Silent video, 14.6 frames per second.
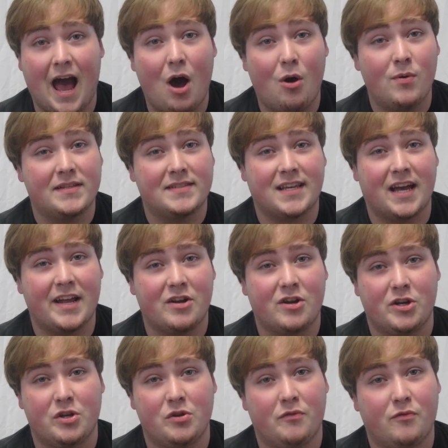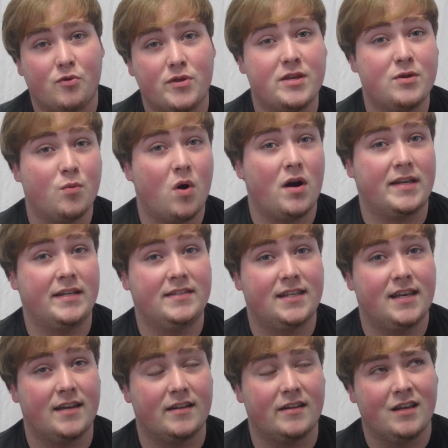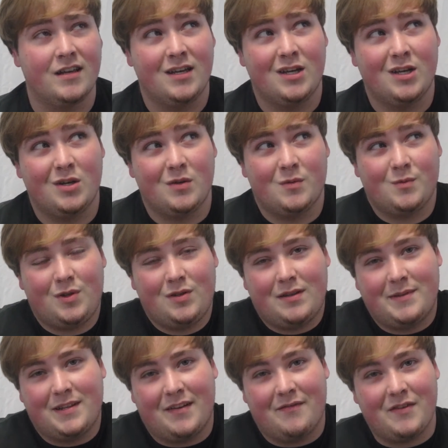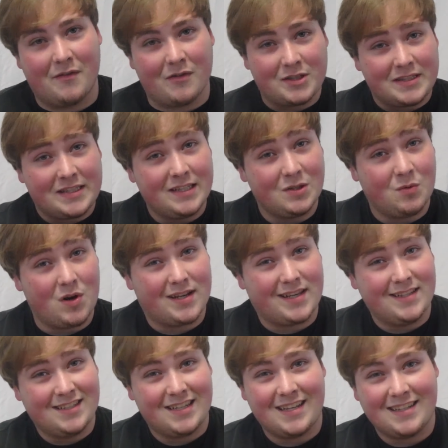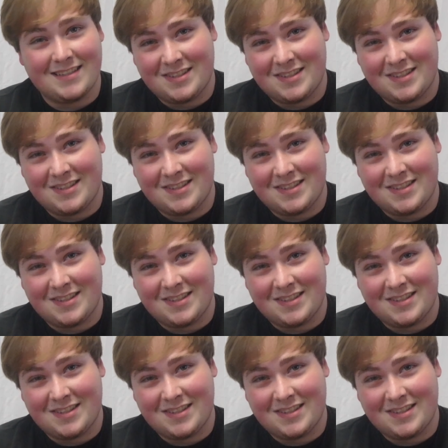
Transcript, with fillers: how excited are you for The Walking Dead? Well, I mean, I've never seen The Walking Dead,